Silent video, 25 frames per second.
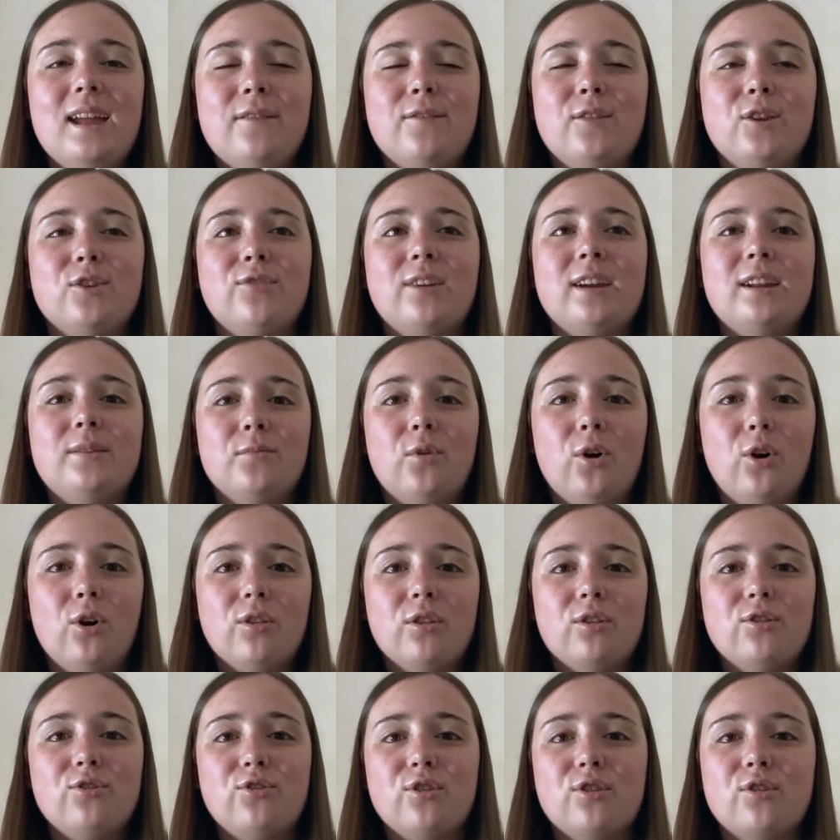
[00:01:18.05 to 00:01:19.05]
If you read more
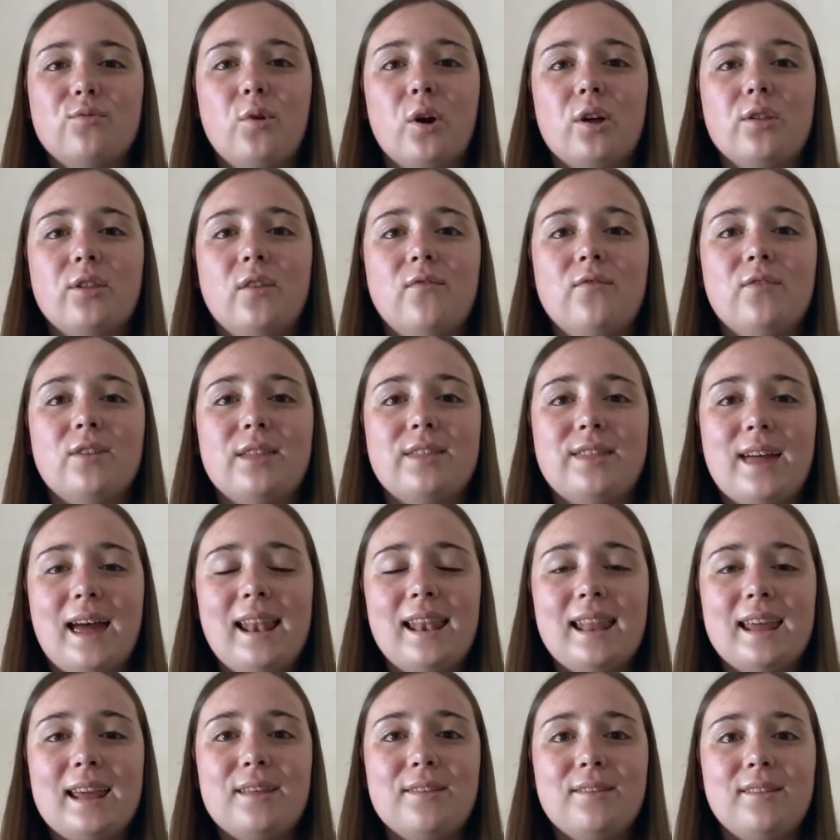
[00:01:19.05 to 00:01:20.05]
than just what's on the
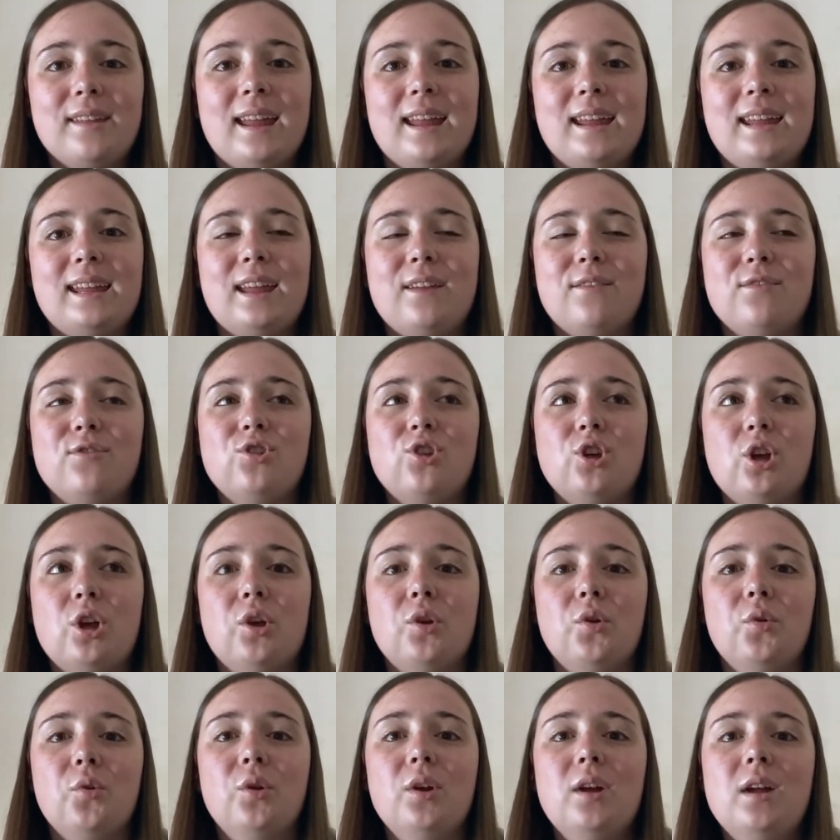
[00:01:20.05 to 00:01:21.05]
set list, it gives
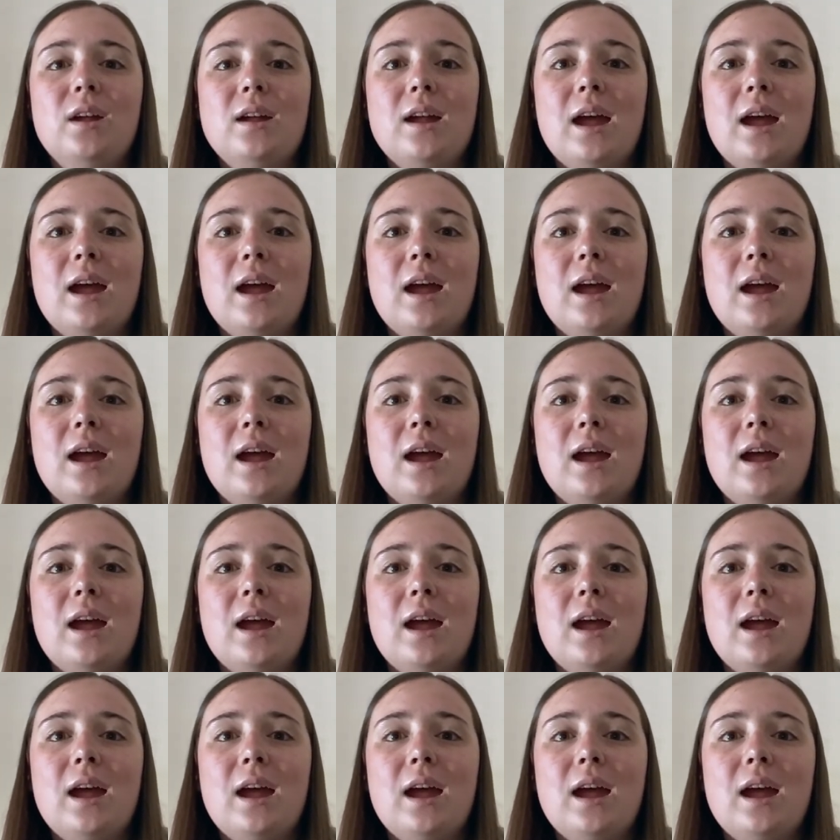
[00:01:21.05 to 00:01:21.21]
you